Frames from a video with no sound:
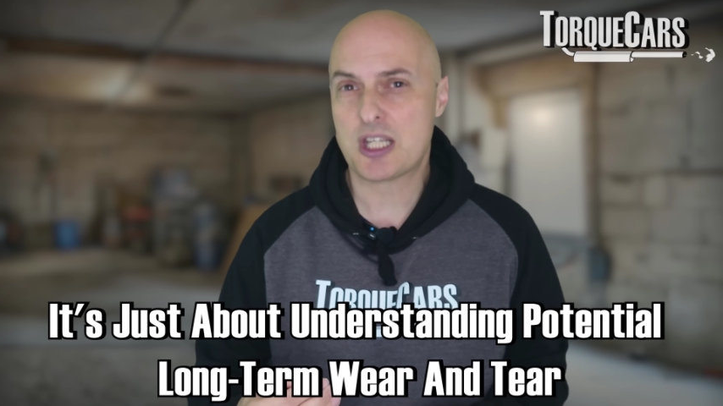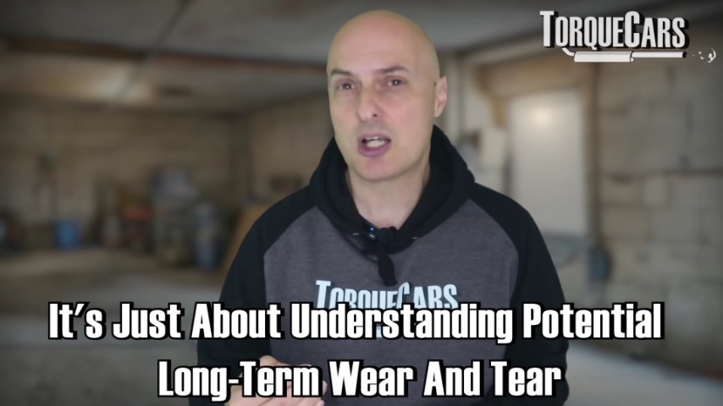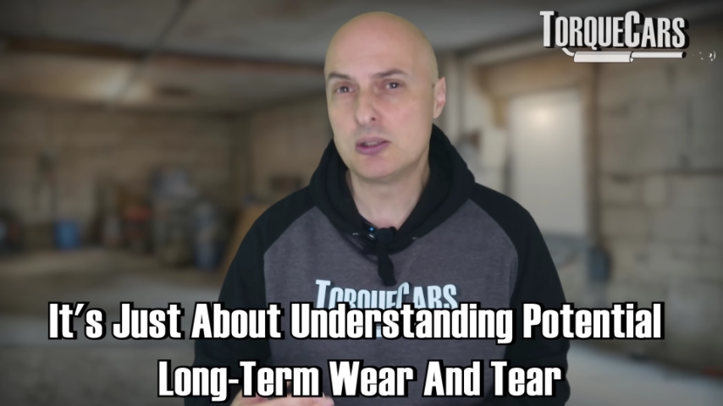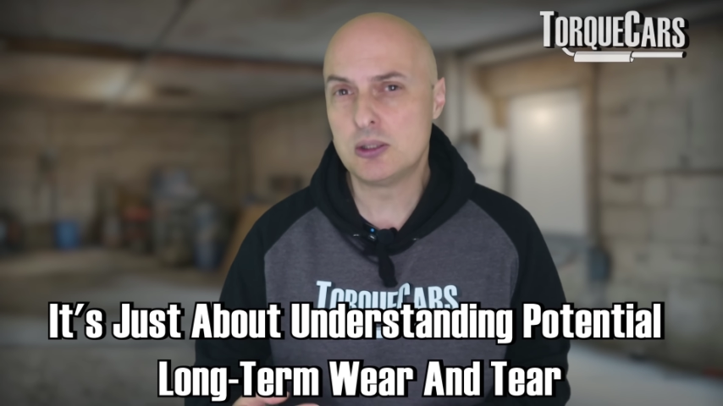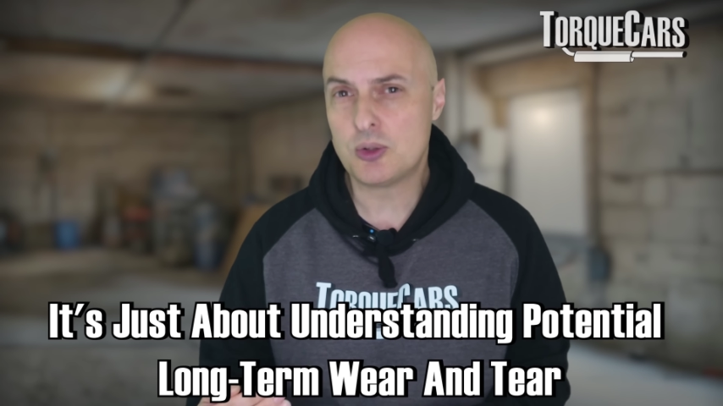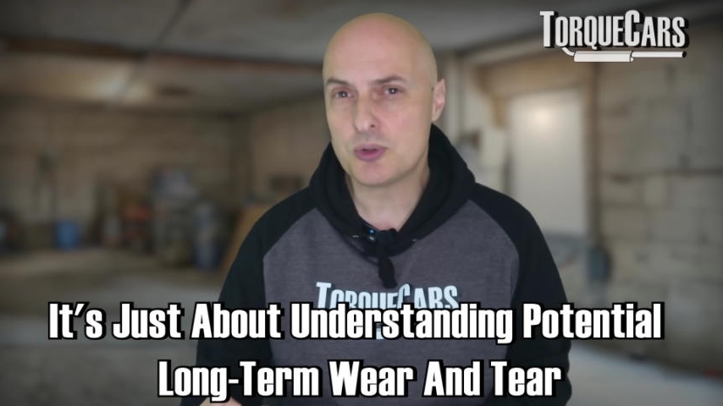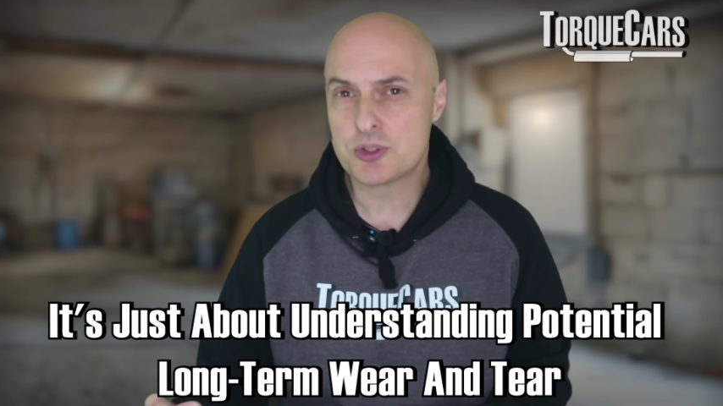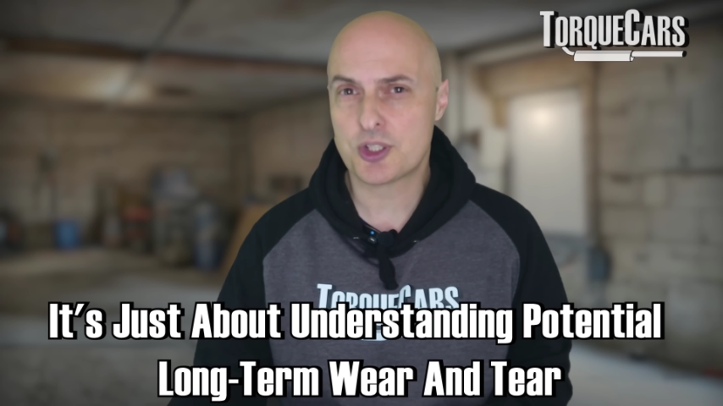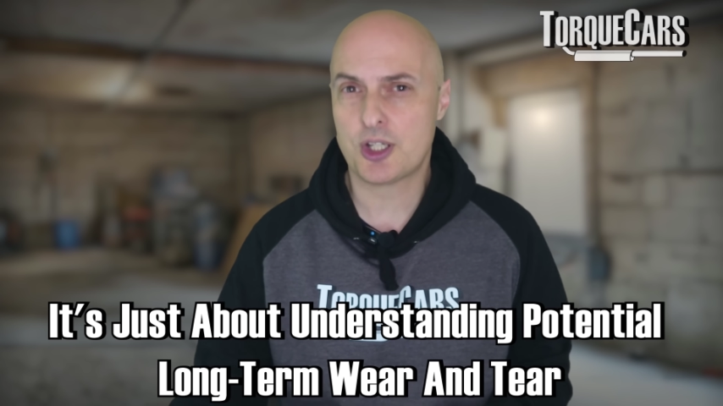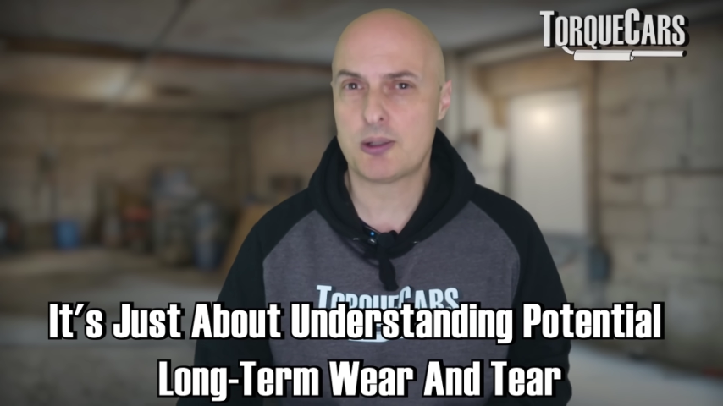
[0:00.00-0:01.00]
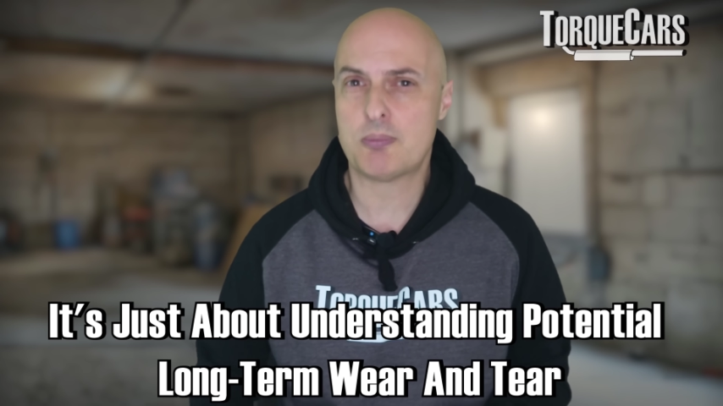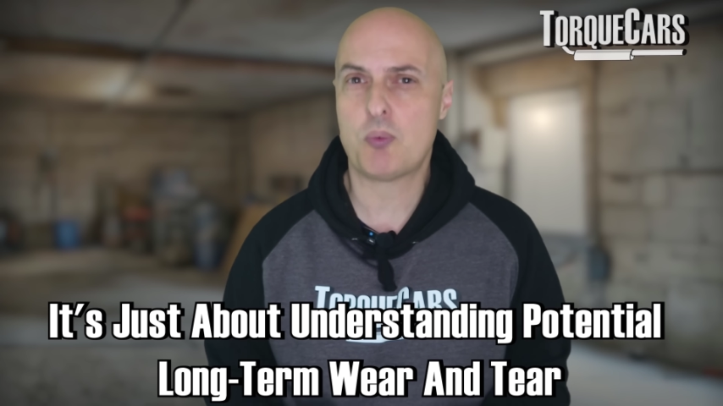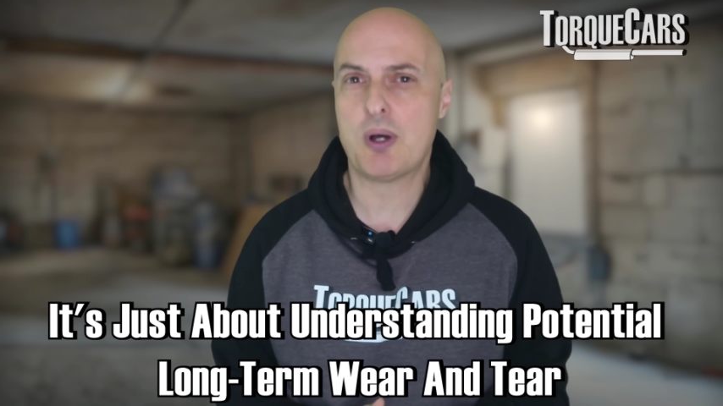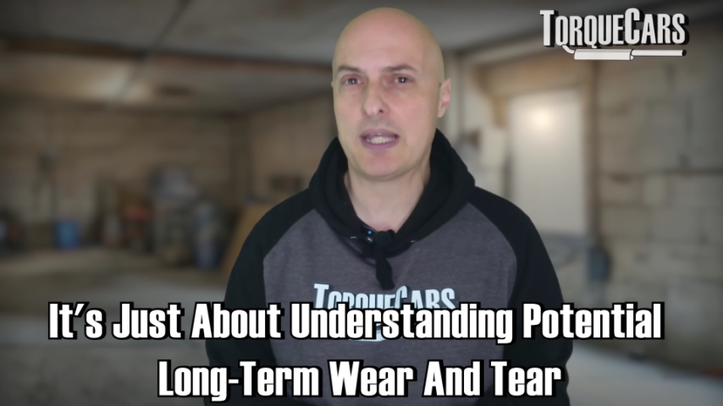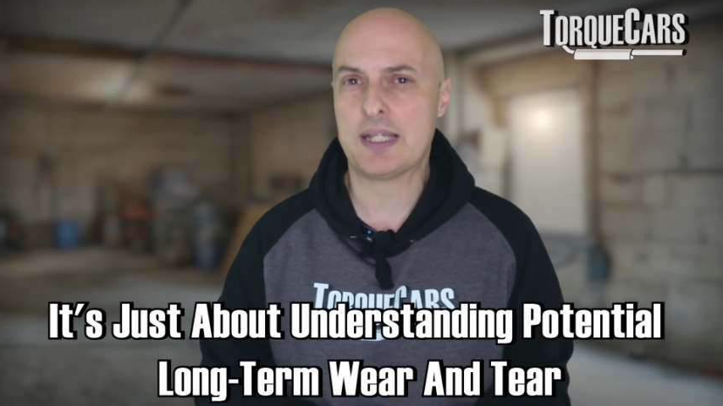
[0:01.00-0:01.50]
long-term
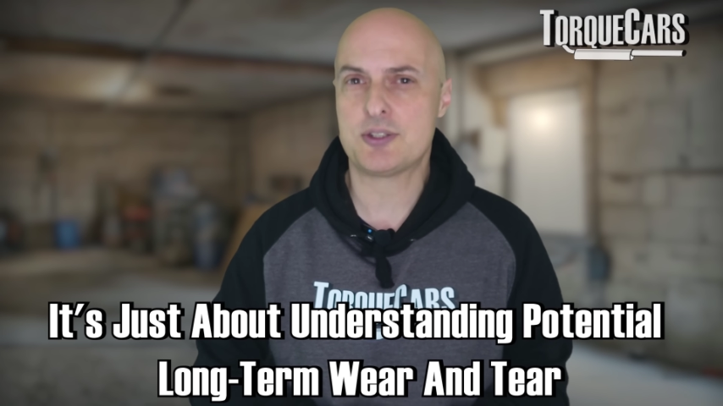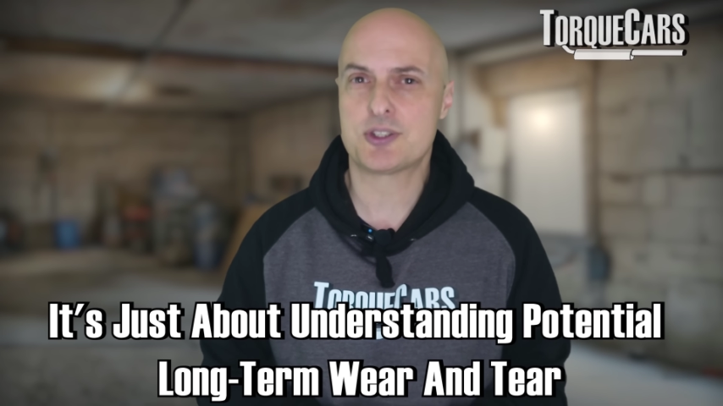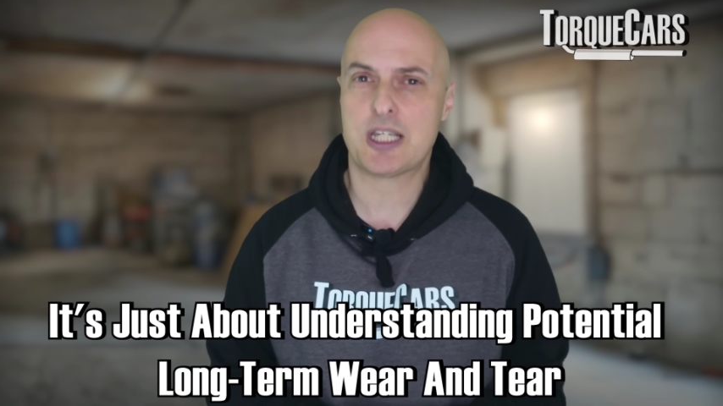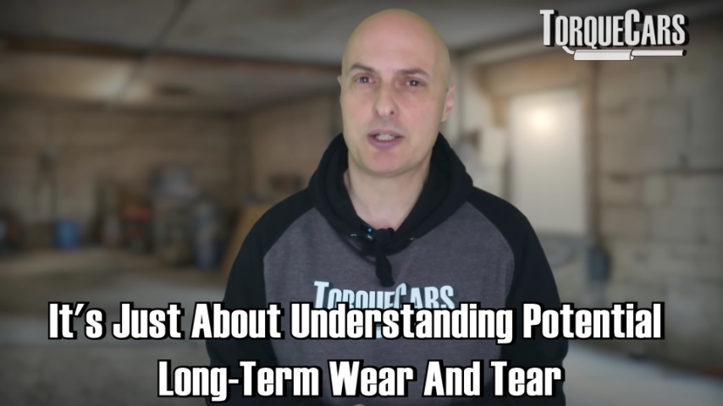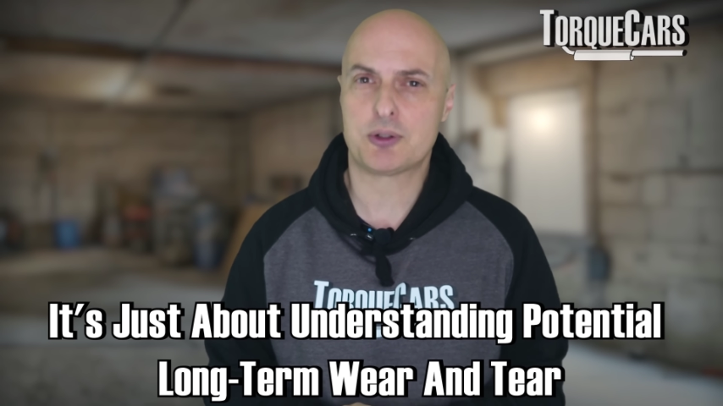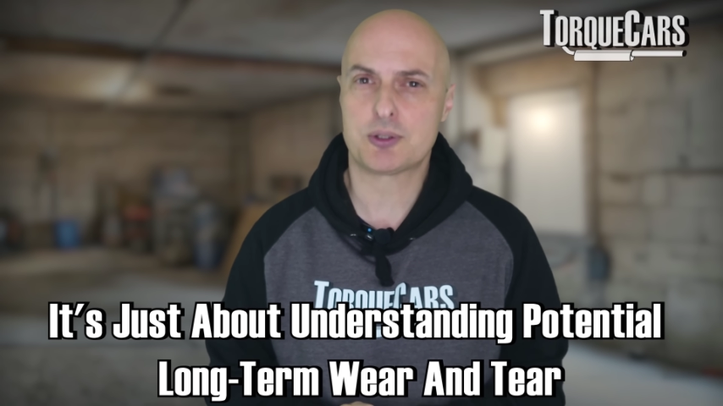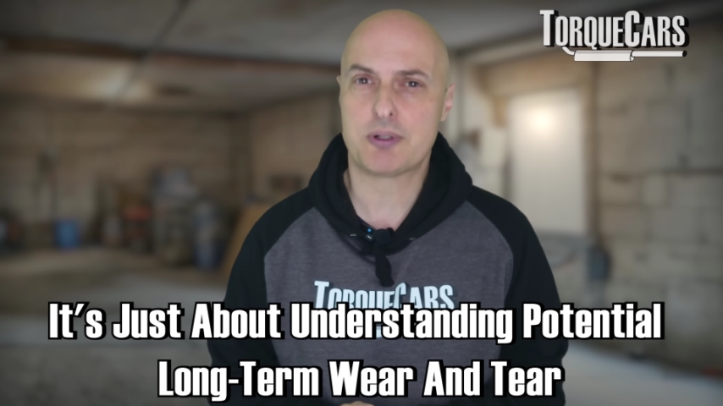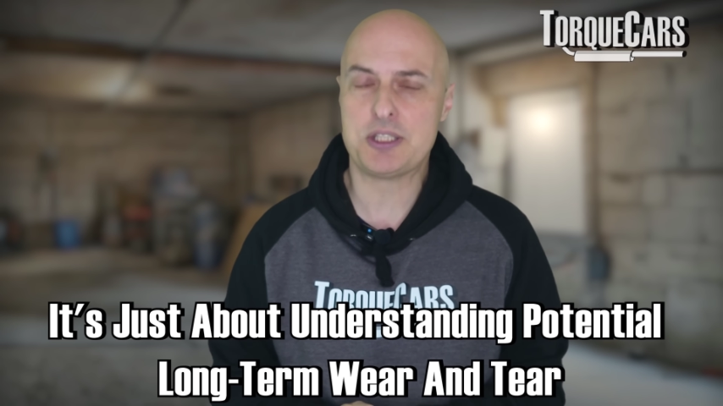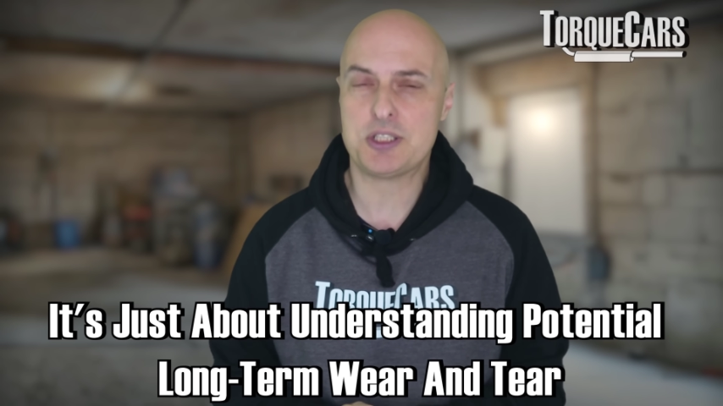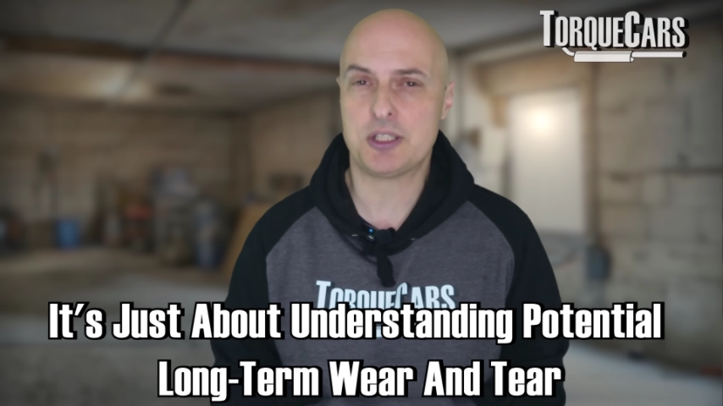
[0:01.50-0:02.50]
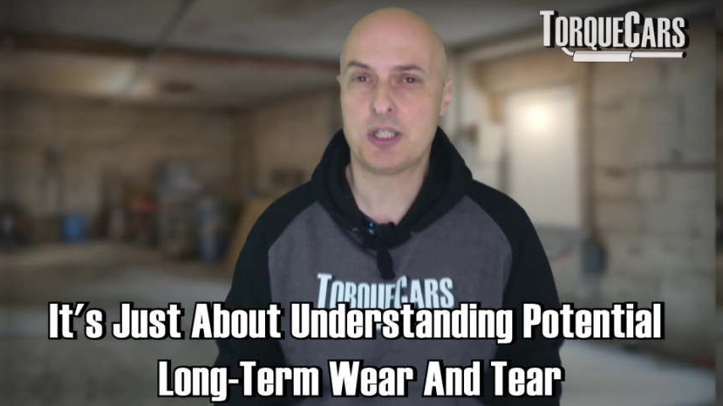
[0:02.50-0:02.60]
wear and tear on our engine